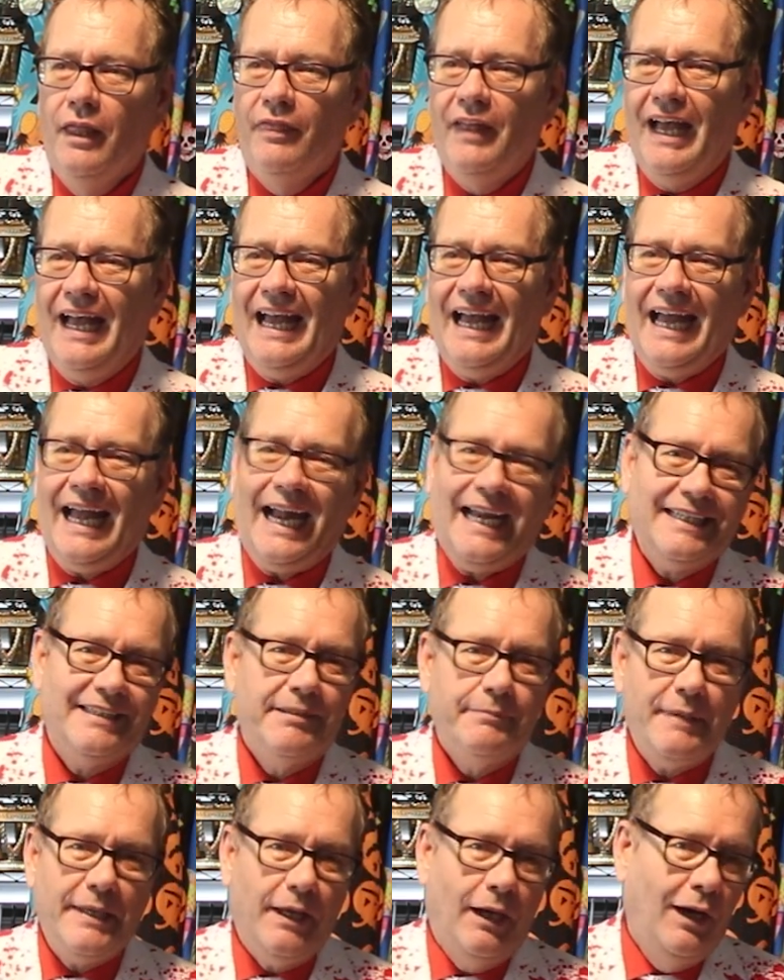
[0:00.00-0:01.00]
that had
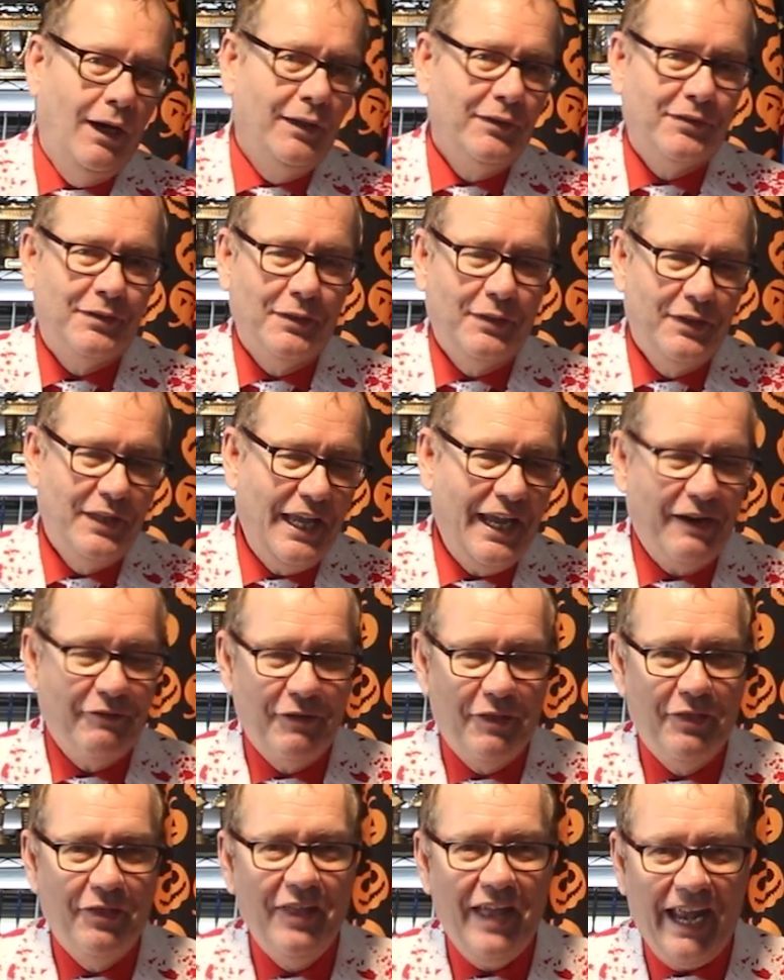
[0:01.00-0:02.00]
to be answered
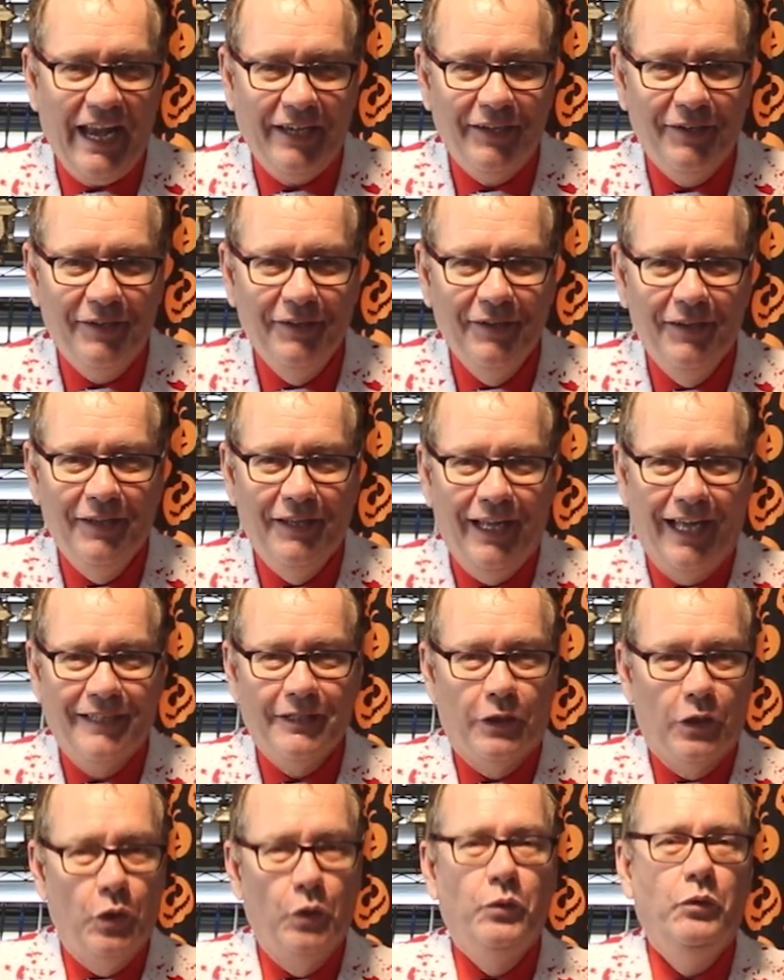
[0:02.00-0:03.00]
there and then
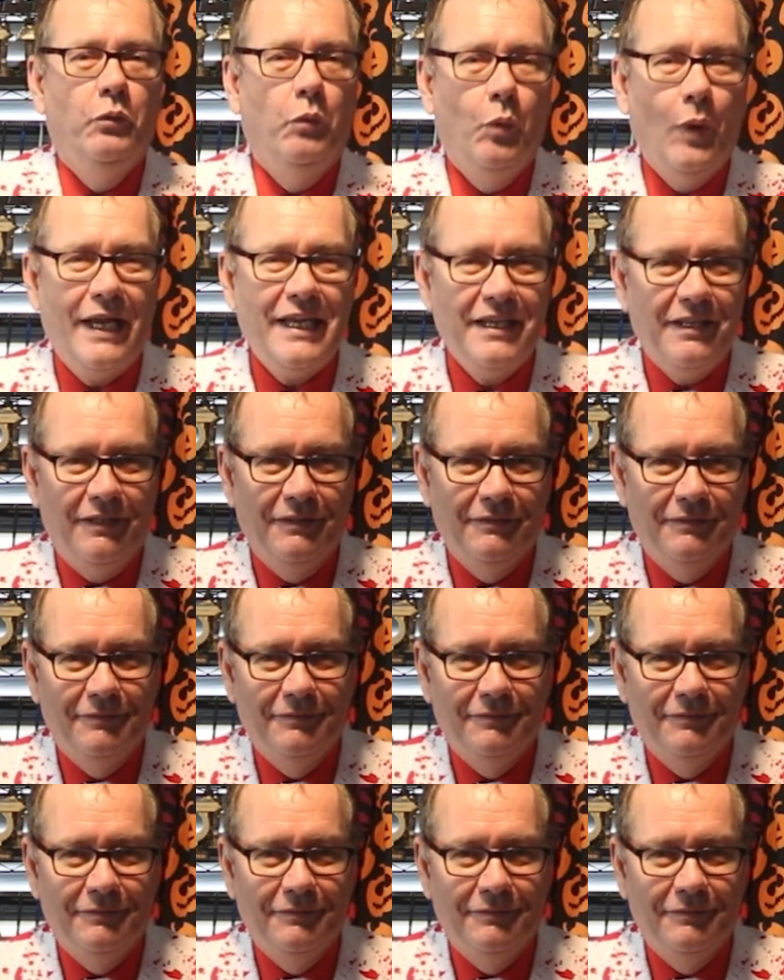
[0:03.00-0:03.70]
and couldn't wait